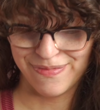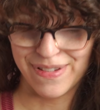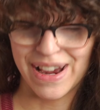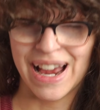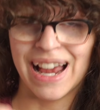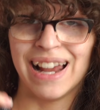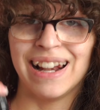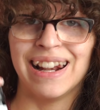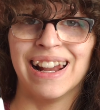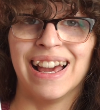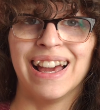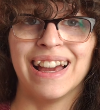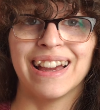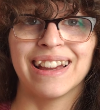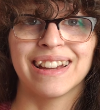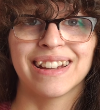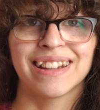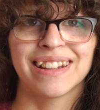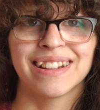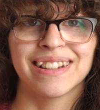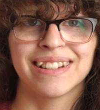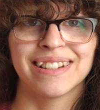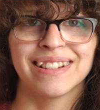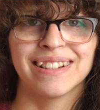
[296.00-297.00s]
I
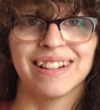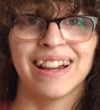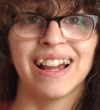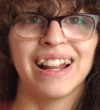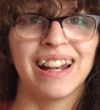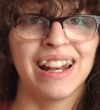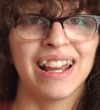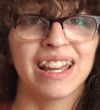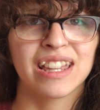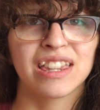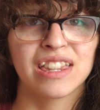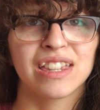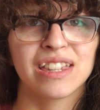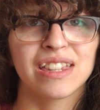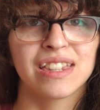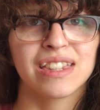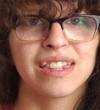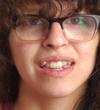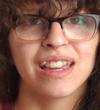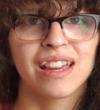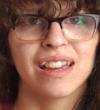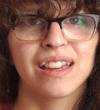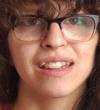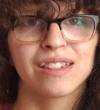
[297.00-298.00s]
like this
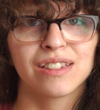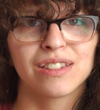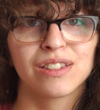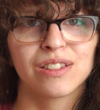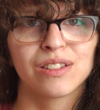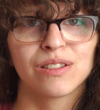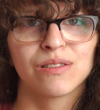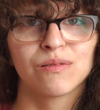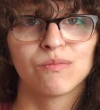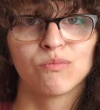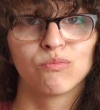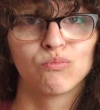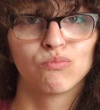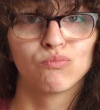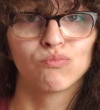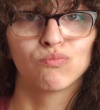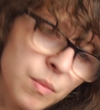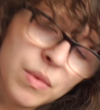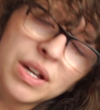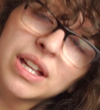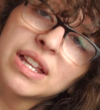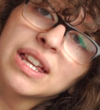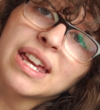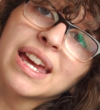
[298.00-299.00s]
size.
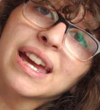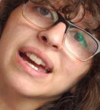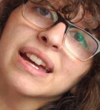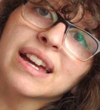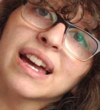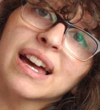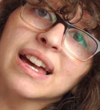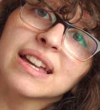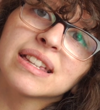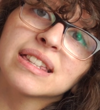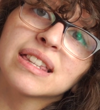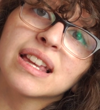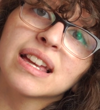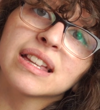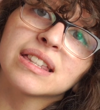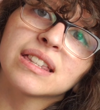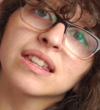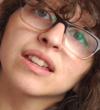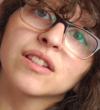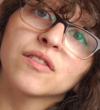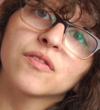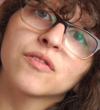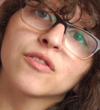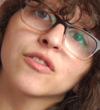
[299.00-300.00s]
But yeah guys, that's
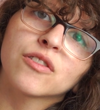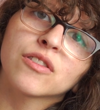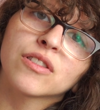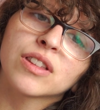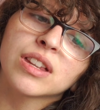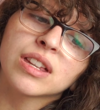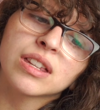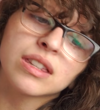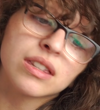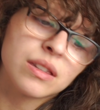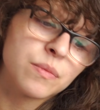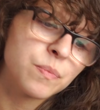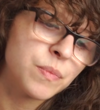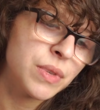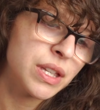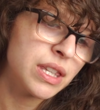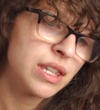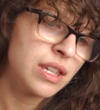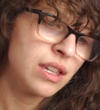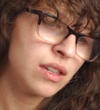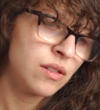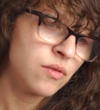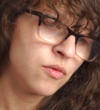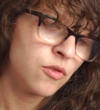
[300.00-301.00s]
it for this
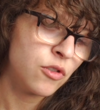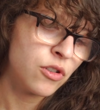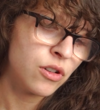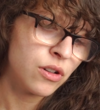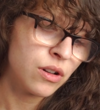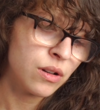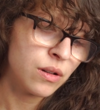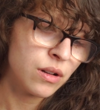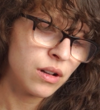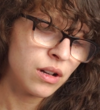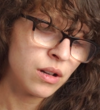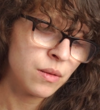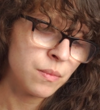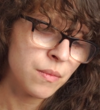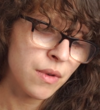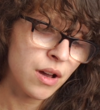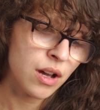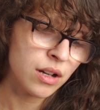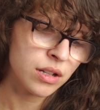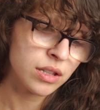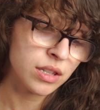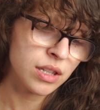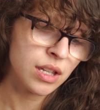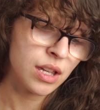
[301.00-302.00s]
Petit Vour
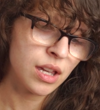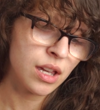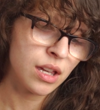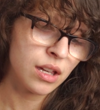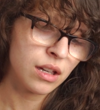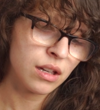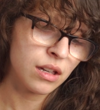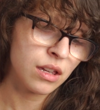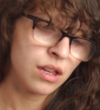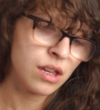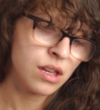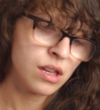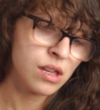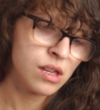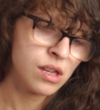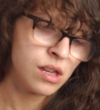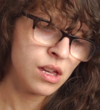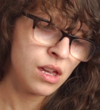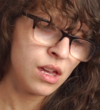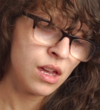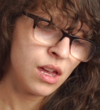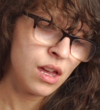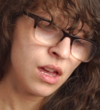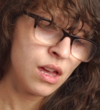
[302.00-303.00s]
unboxing.
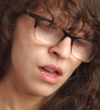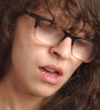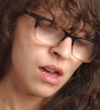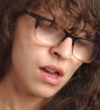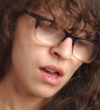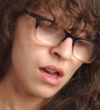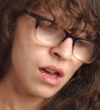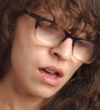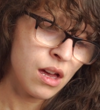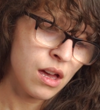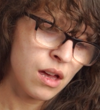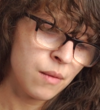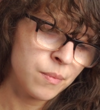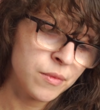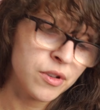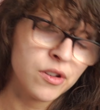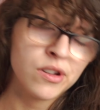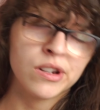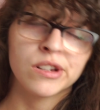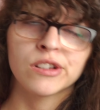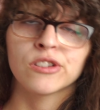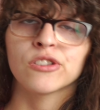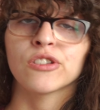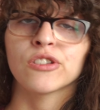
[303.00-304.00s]
I'm gonna